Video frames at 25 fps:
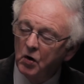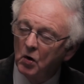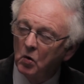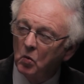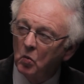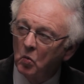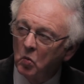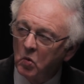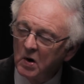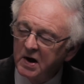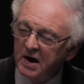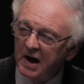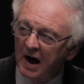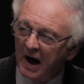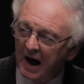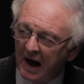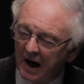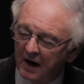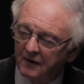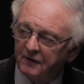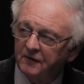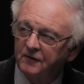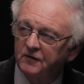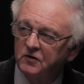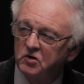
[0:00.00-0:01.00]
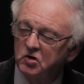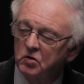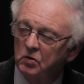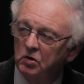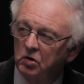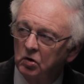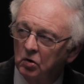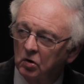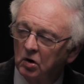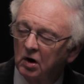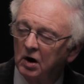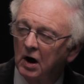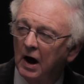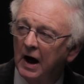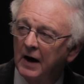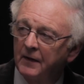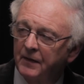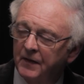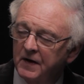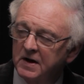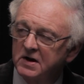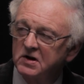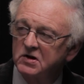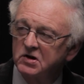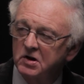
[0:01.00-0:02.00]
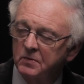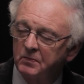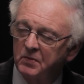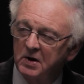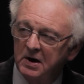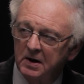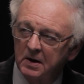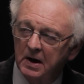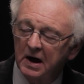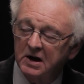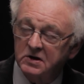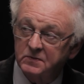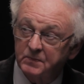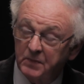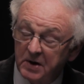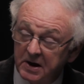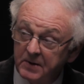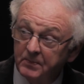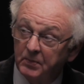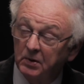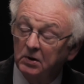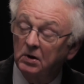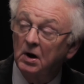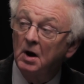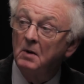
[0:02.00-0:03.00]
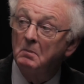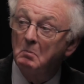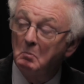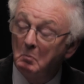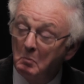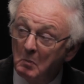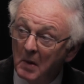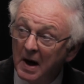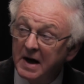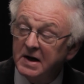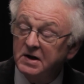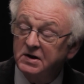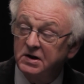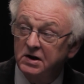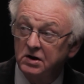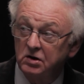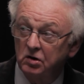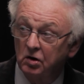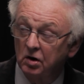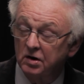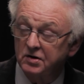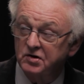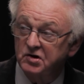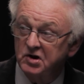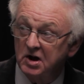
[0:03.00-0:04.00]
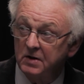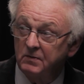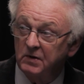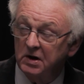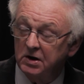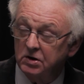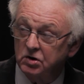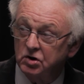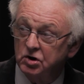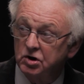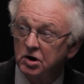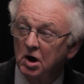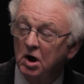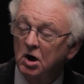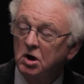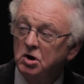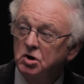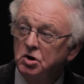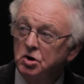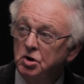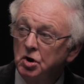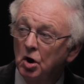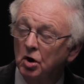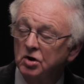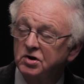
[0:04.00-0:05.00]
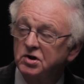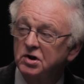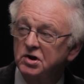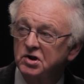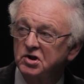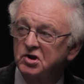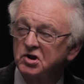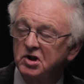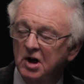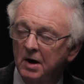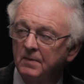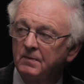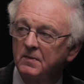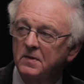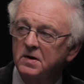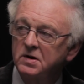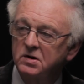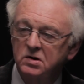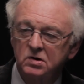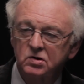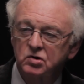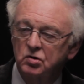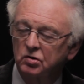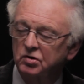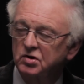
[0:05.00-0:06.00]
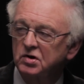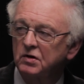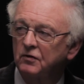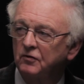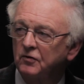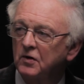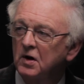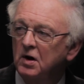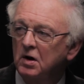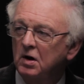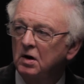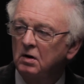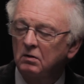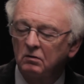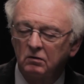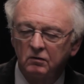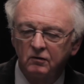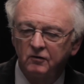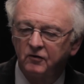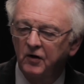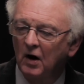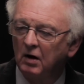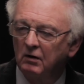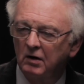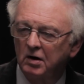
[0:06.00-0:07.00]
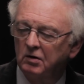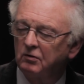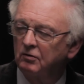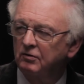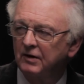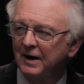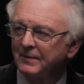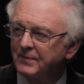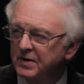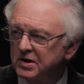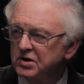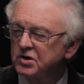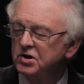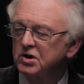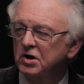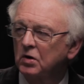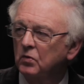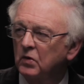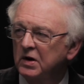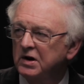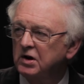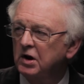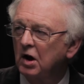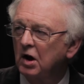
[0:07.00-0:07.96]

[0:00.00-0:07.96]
that we have to look at these as people made in God's image, not as some sort of foreign rubbish that we